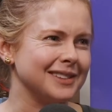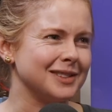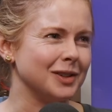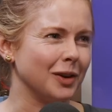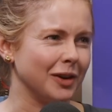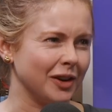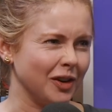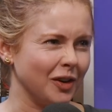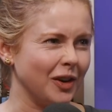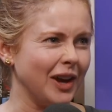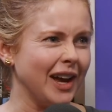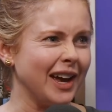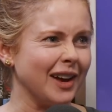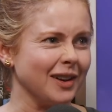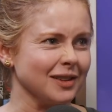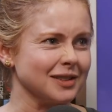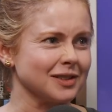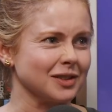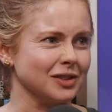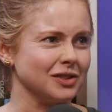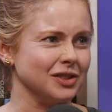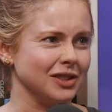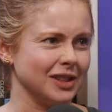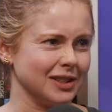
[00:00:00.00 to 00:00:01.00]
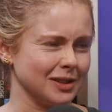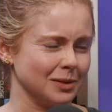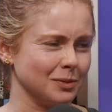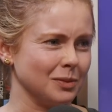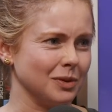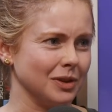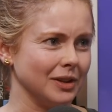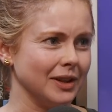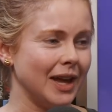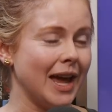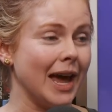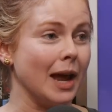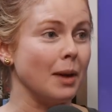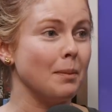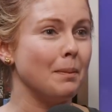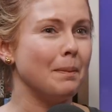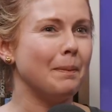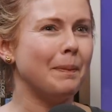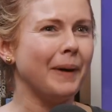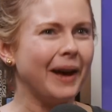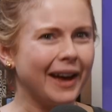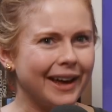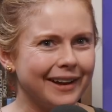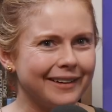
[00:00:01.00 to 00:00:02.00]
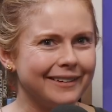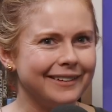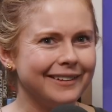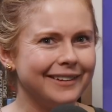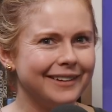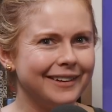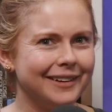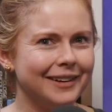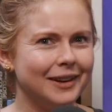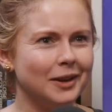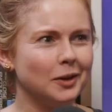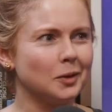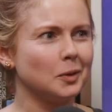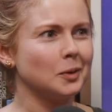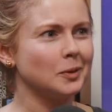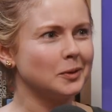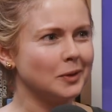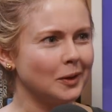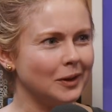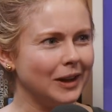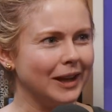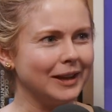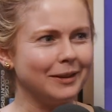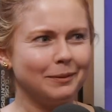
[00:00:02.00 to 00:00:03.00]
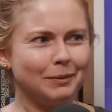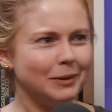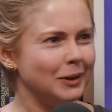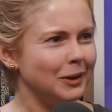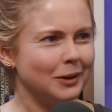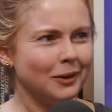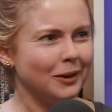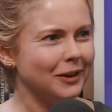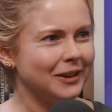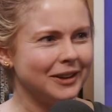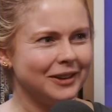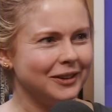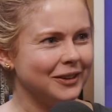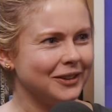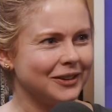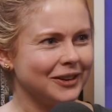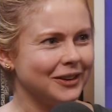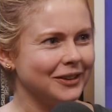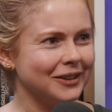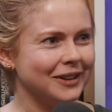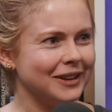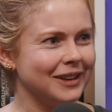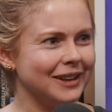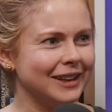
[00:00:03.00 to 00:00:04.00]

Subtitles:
it's not at her house because she doesn't want that. But you're also like, you're not in your own.